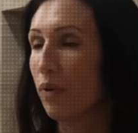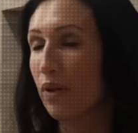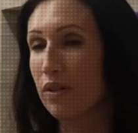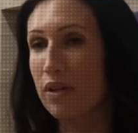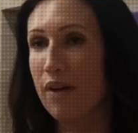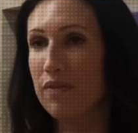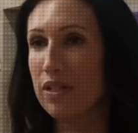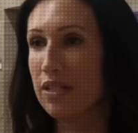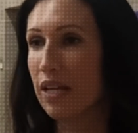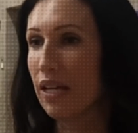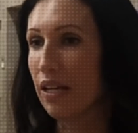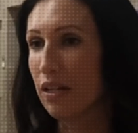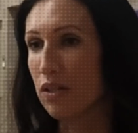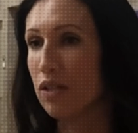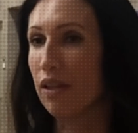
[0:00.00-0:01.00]
Well, you have to take
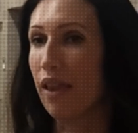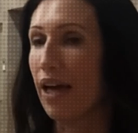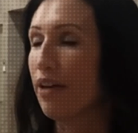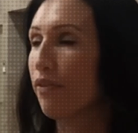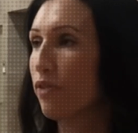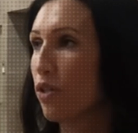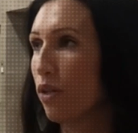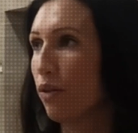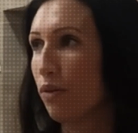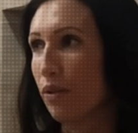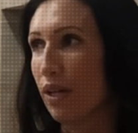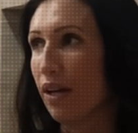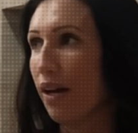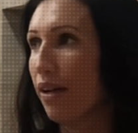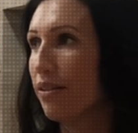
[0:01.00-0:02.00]
it into life too. You
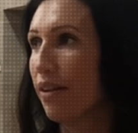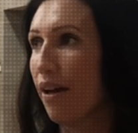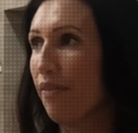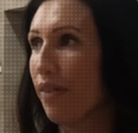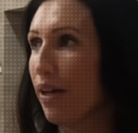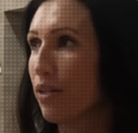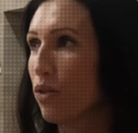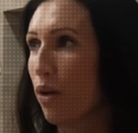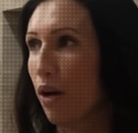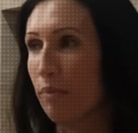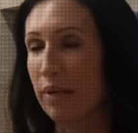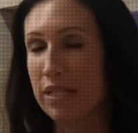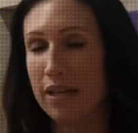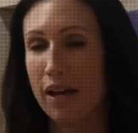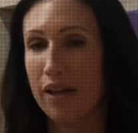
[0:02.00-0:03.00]
got to have that strong
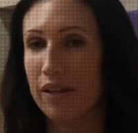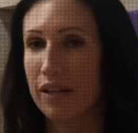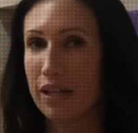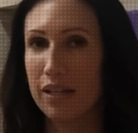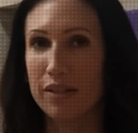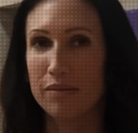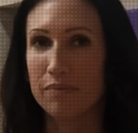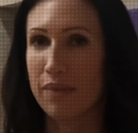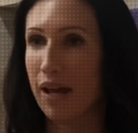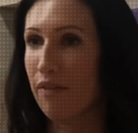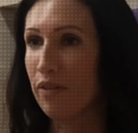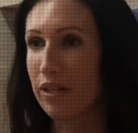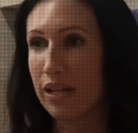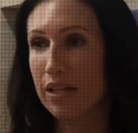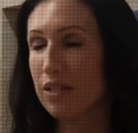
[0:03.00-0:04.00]
mentality in
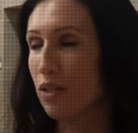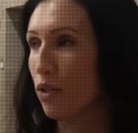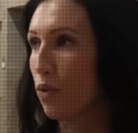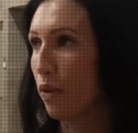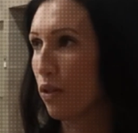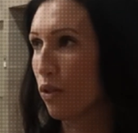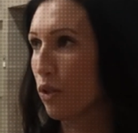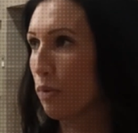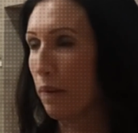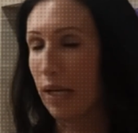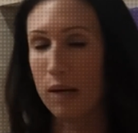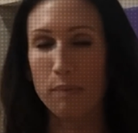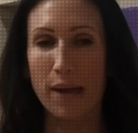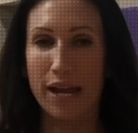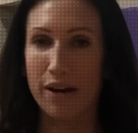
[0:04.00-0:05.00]
everyday situations,
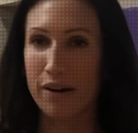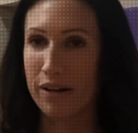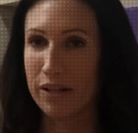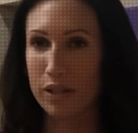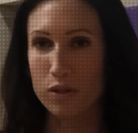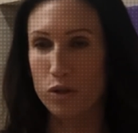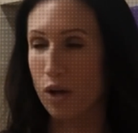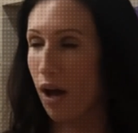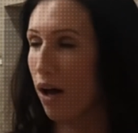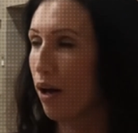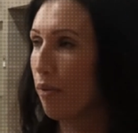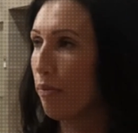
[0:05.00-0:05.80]
being a parent, your job,